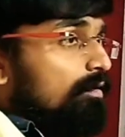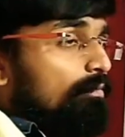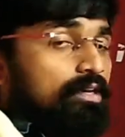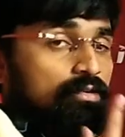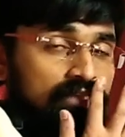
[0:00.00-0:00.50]

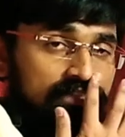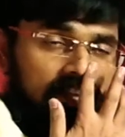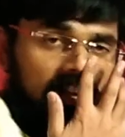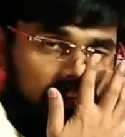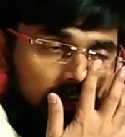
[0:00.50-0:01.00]
by using
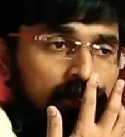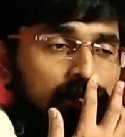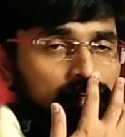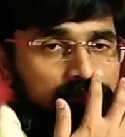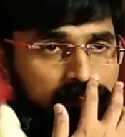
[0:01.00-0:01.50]
the
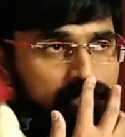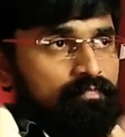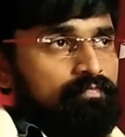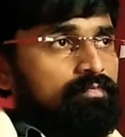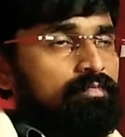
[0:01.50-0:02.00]
curves.
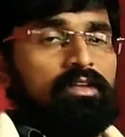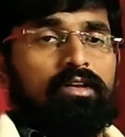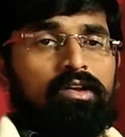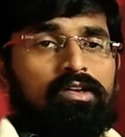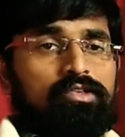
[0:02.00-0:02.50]

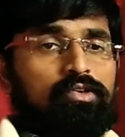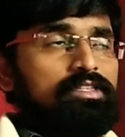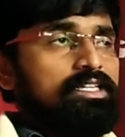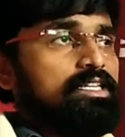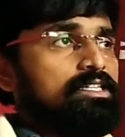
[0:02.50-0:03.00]
So
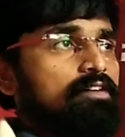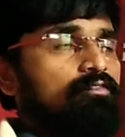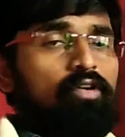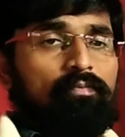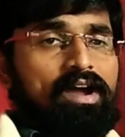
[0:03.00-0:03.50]
this is the
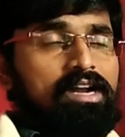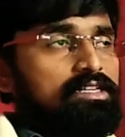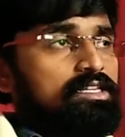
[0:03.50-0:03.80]
4 parts.